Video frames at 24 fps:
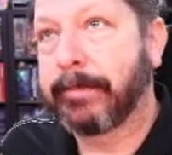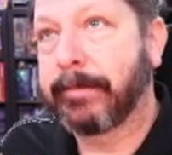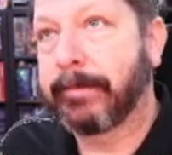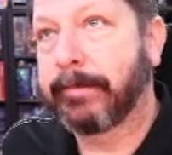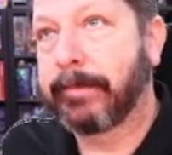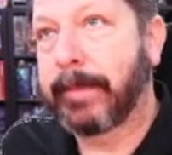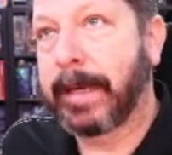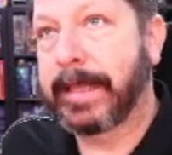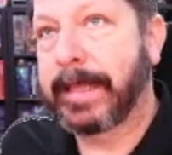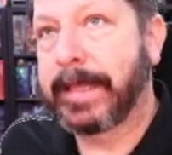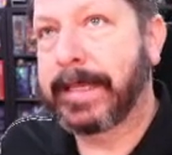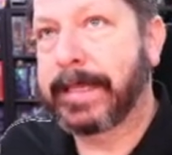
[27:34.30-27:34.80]

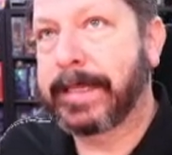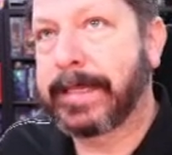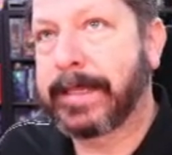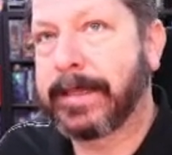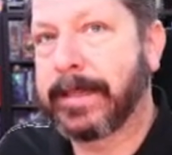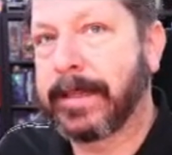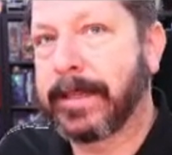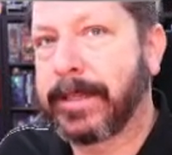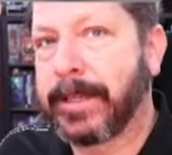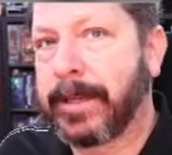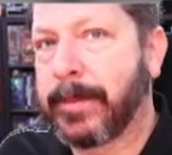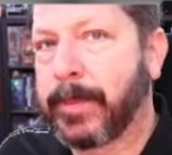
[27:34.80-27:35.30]
I think it's
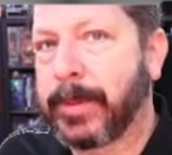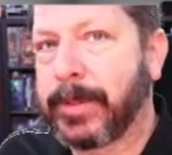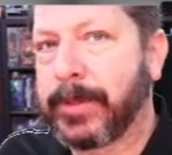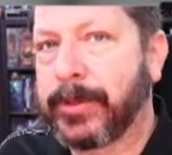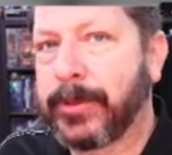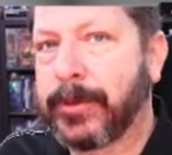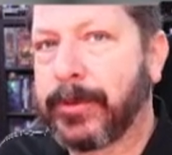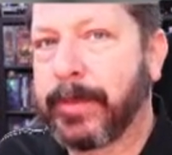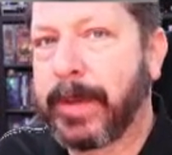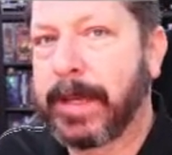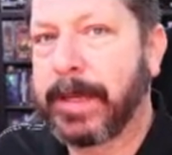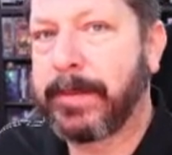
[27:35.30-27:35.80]
in the
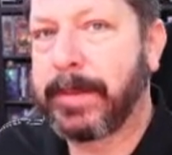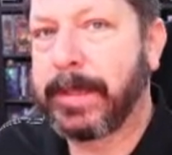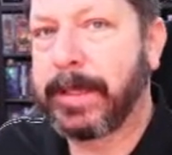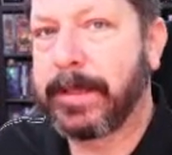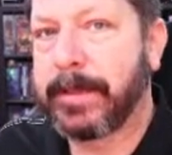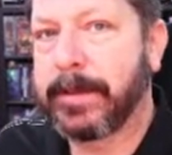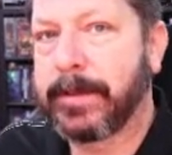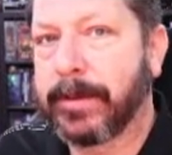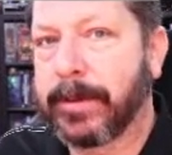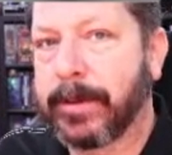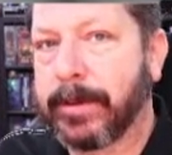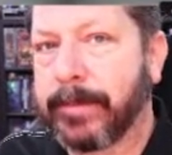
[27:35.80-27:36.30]
temperature
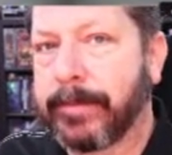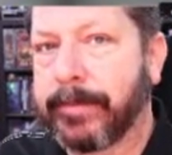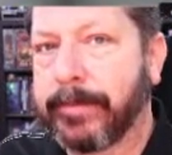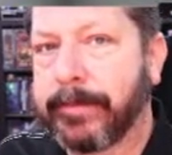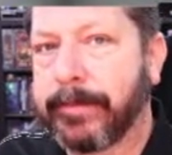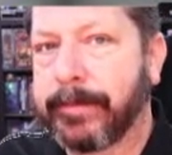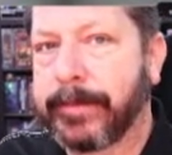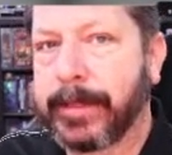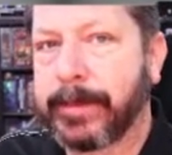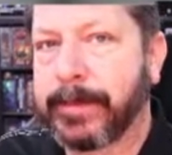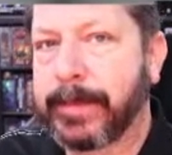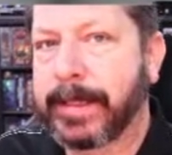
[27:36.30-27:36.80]
maybe or
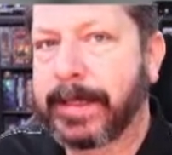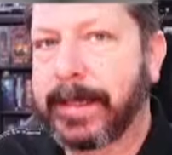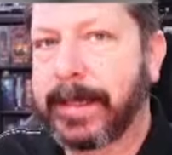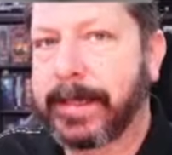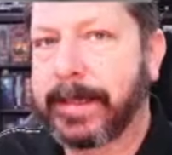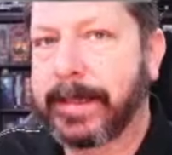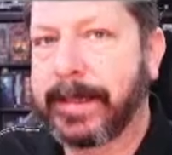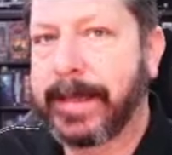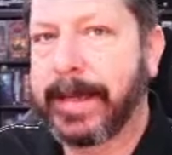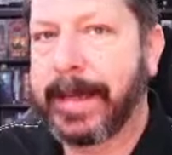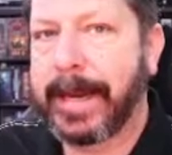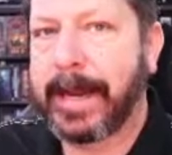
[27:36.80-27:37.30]
something
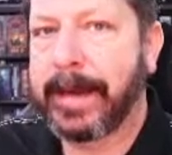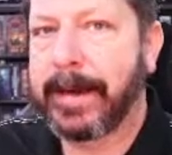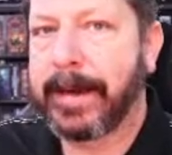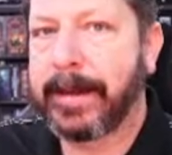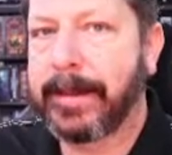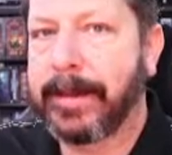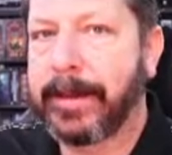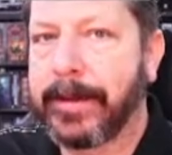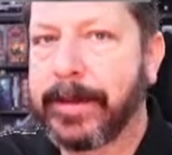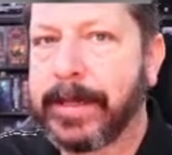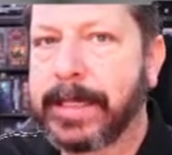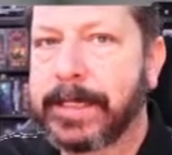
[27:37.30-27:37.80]
like
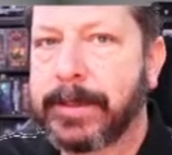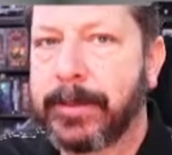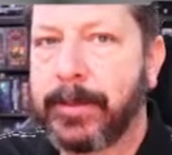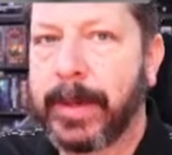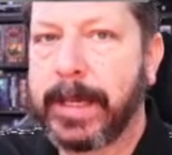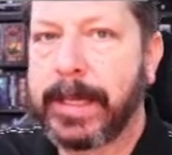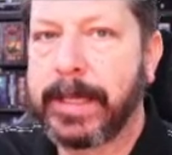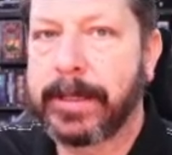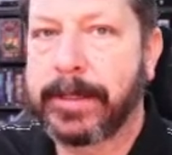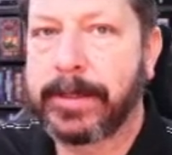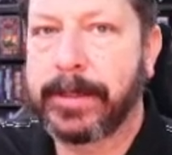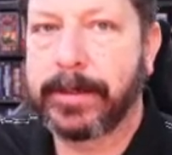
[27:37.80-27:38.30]
that. There is a
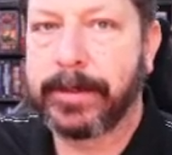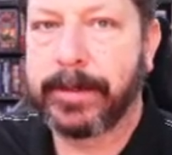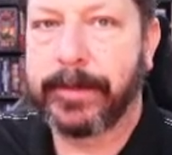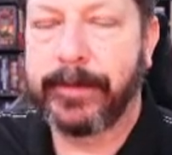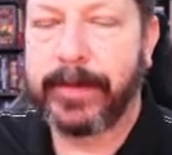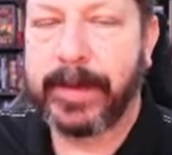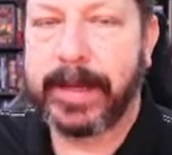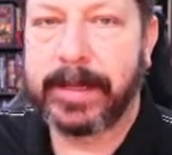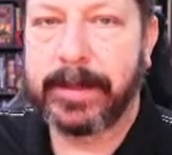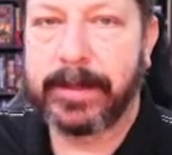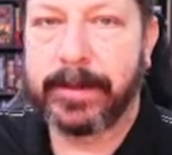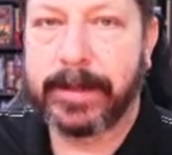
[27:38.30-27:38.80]
way to turn the
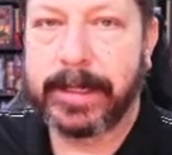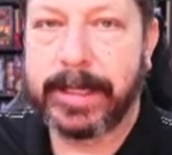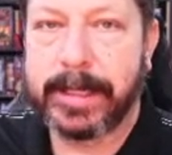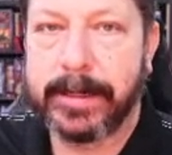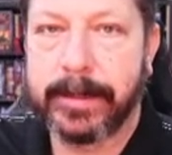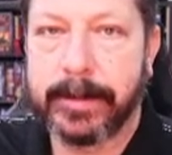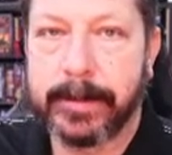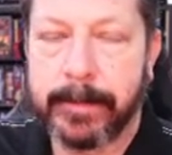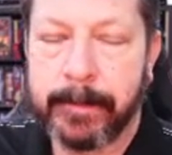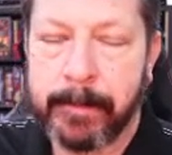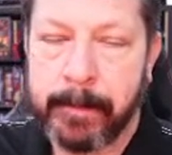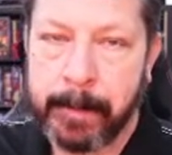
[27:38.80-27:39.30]
fan on
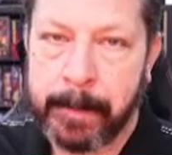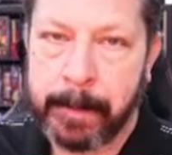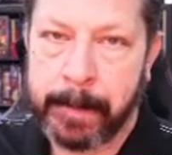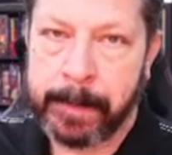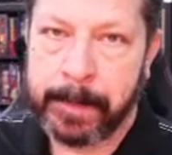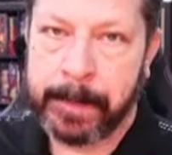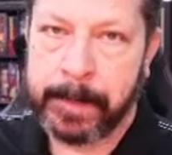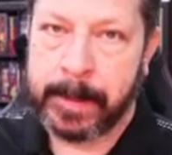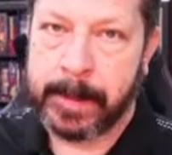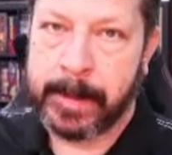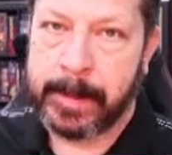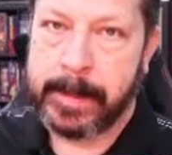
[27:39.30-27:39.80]
here.
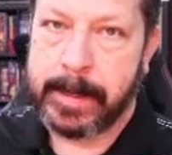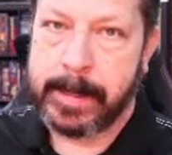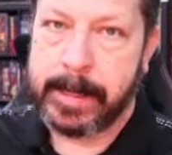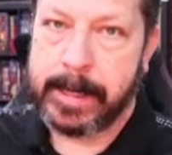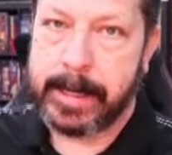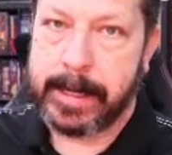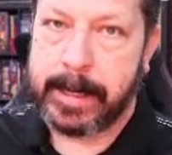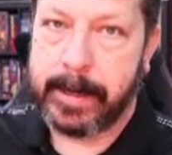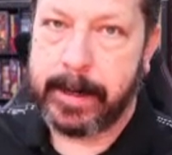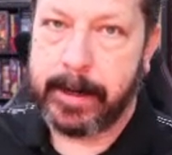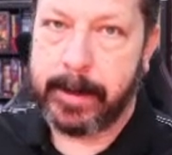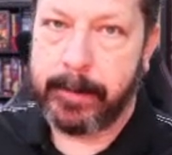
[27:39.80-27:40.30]

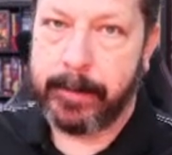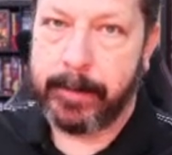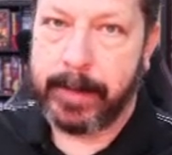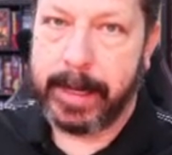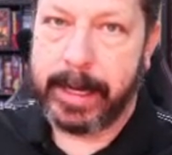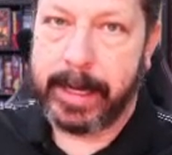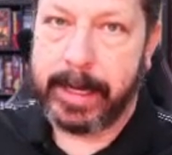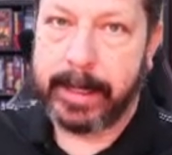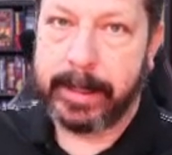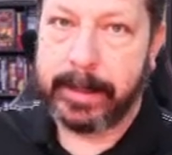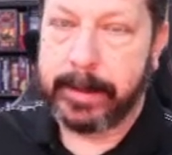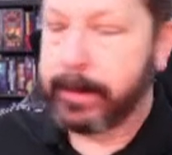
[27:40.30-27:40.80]

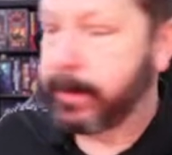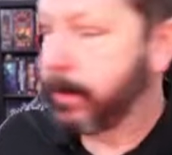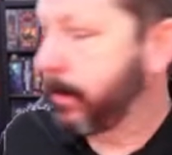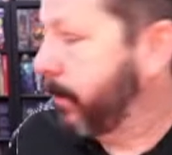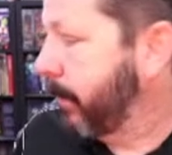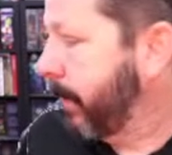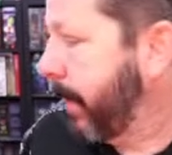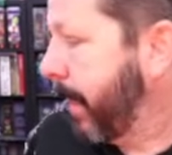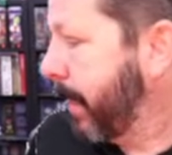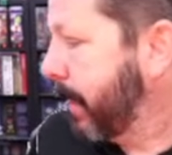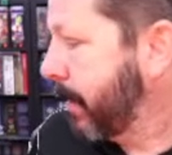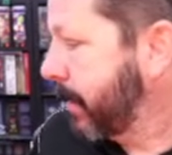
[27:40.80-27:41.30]
And
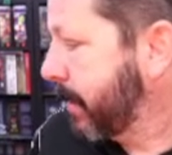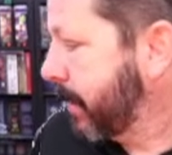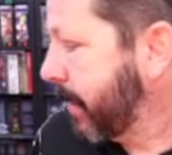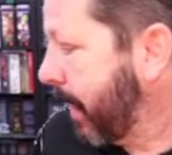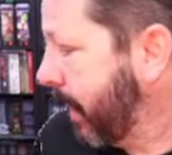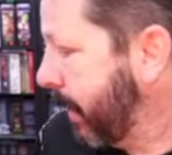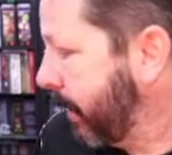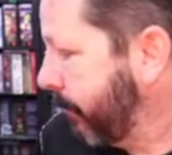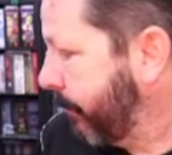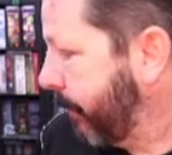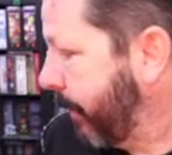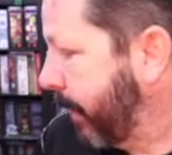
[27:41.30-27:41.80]
that
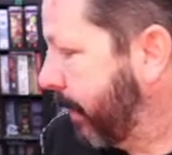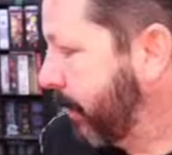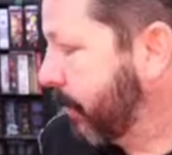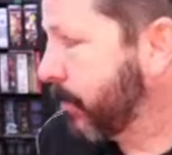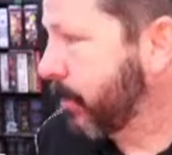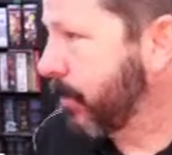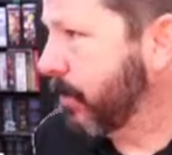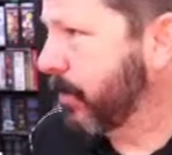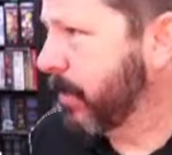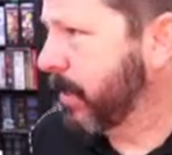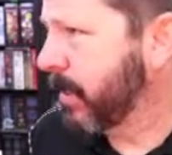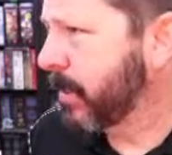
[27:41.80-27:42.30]
side fan,
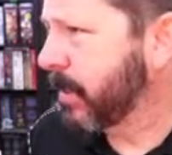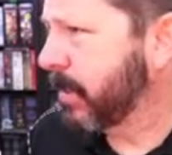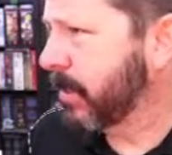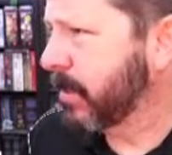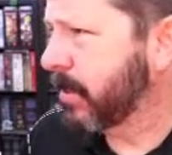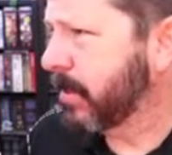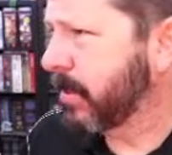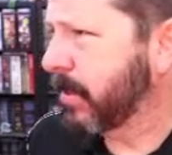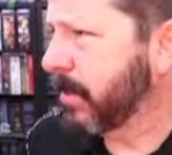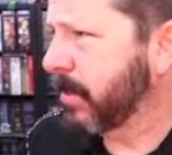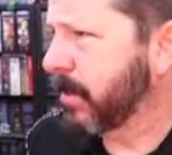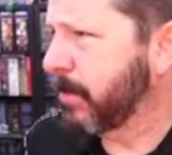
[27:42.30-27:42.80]
so this
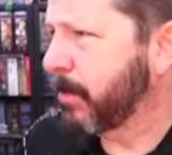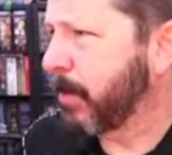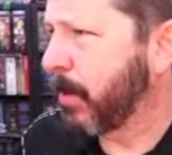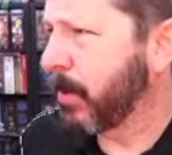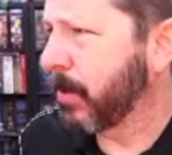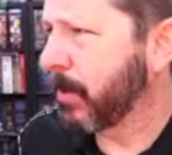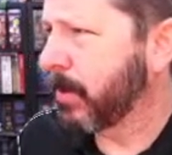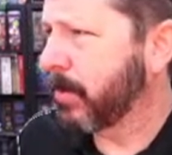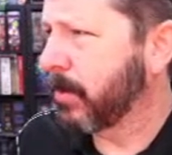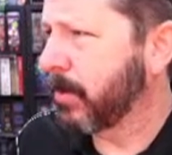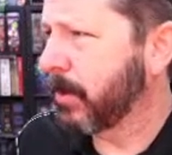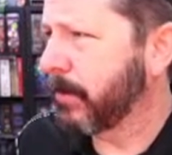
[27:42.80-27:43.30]
is the
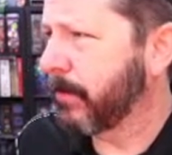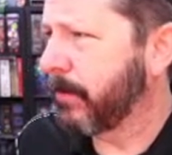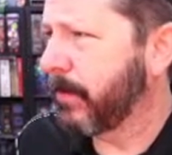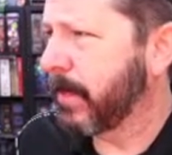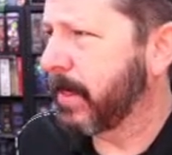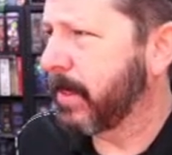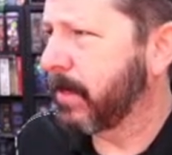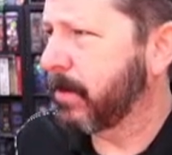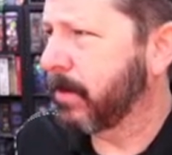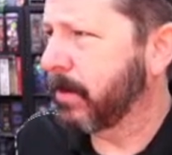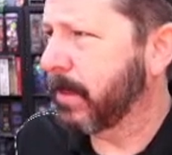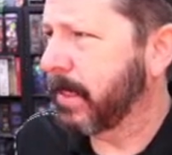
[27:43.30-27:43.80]
part cooling
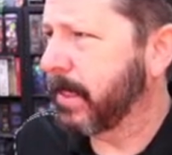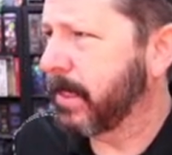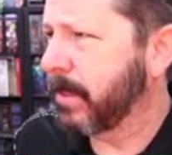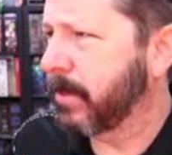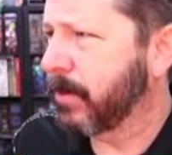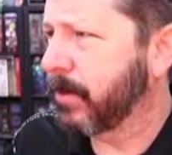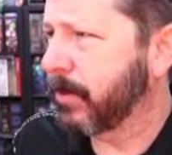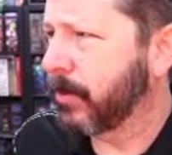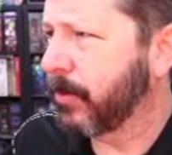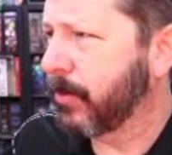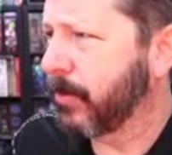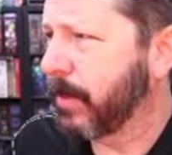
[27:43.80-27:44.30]
fan on the
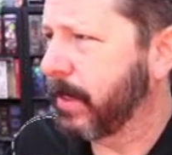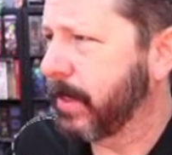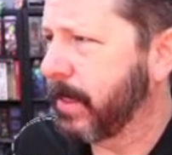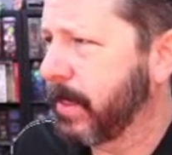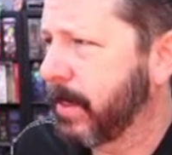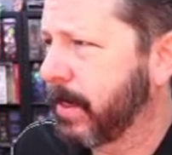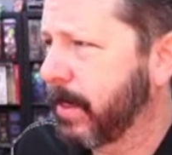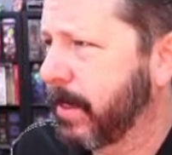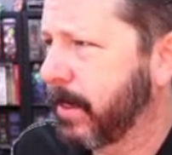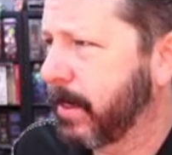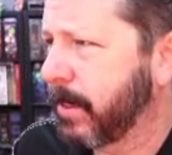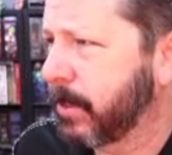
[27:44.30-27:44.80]
Ender 3
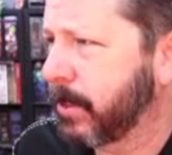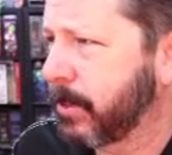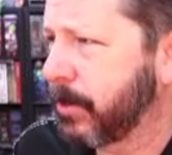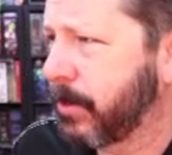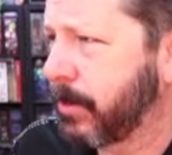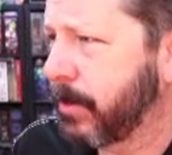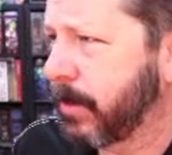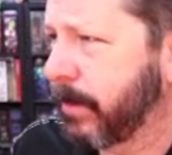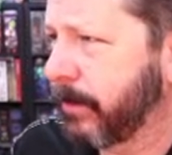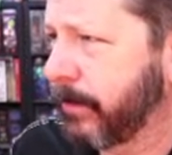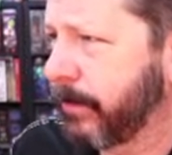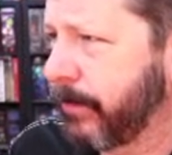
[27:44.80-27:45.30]
and it's
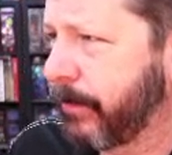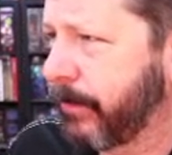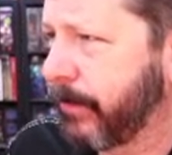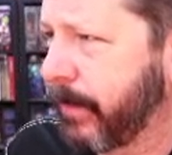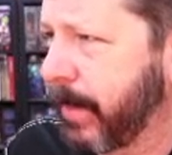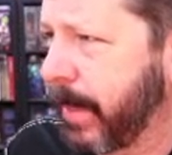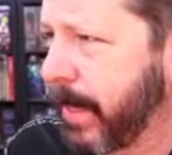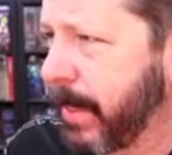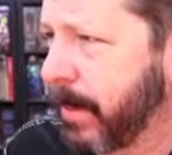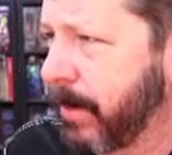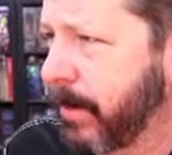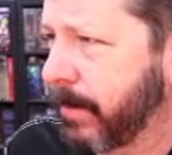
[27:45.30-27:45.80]
shooting
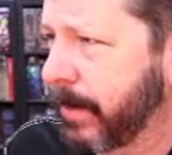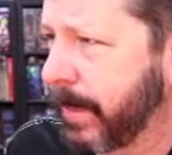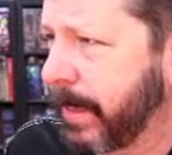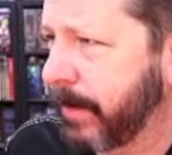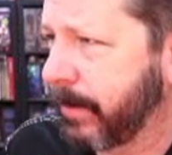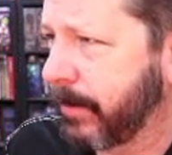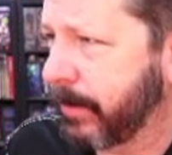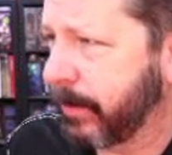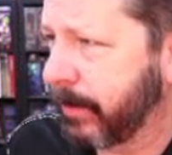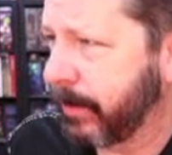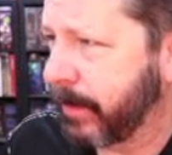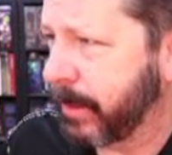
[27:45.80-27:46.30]
air
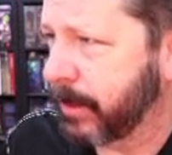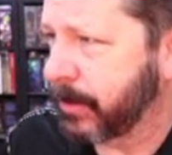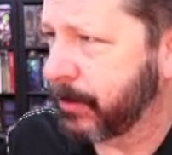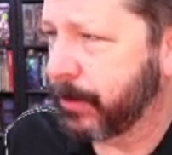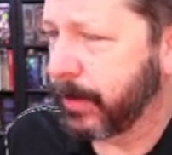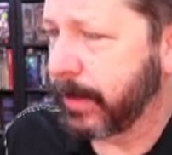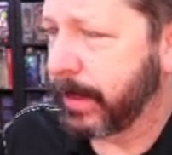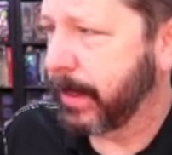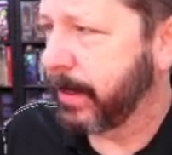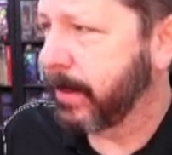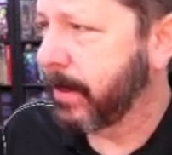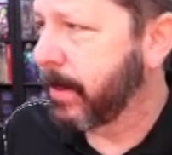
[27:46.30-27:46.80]
down this
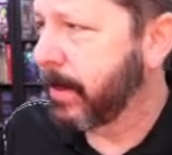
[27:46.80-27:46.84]
way.